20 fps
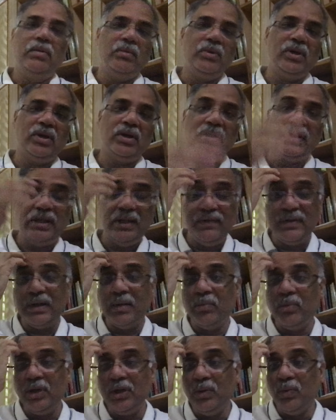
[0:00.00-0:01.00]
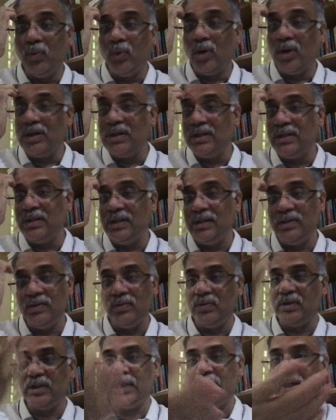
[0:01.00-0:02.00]
because if somebody wants these
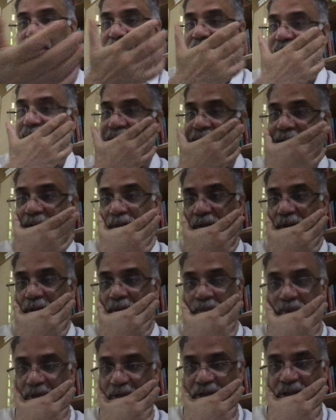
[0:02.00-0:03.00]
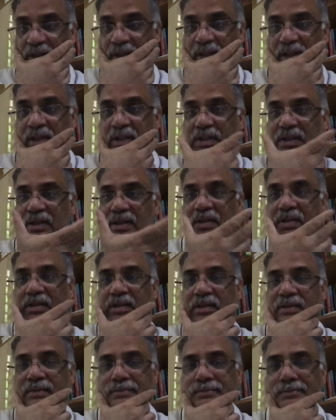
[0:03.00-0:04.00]
notes, I can send it to the person. That is
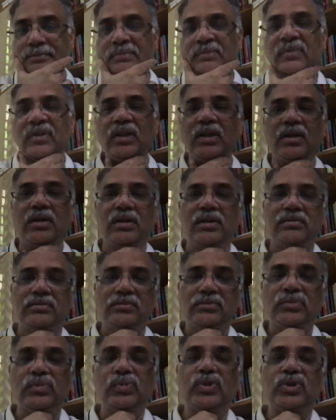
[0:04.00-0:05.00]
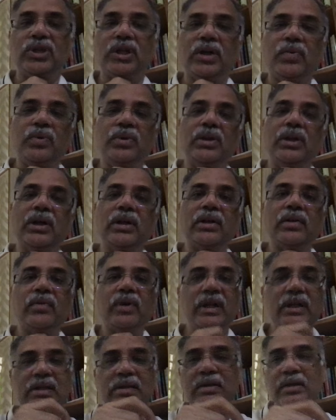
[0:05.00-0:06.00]
easier to start with.
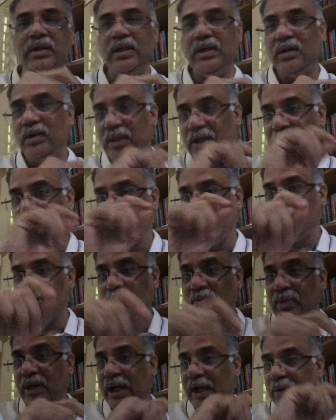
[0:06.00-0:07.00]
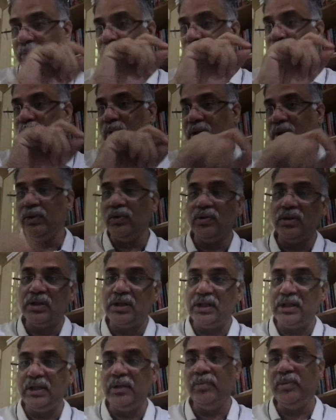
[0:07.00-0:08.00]
Otherwise, it will come on a blackboard where you won't
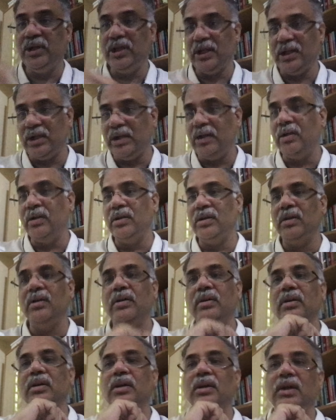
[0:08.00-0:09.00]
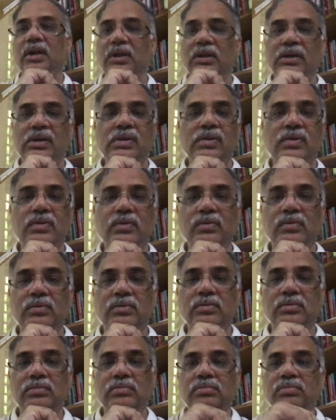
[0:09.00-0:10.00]
see me again. So
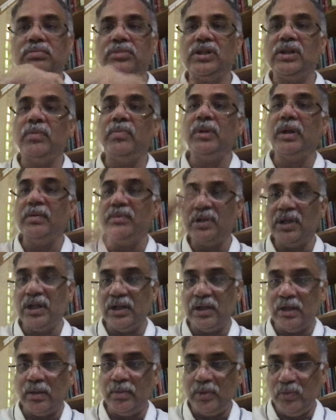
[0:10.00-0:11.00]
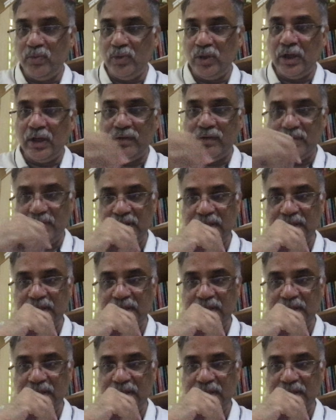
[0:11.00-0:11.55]
sometimes I'll come and we'll have a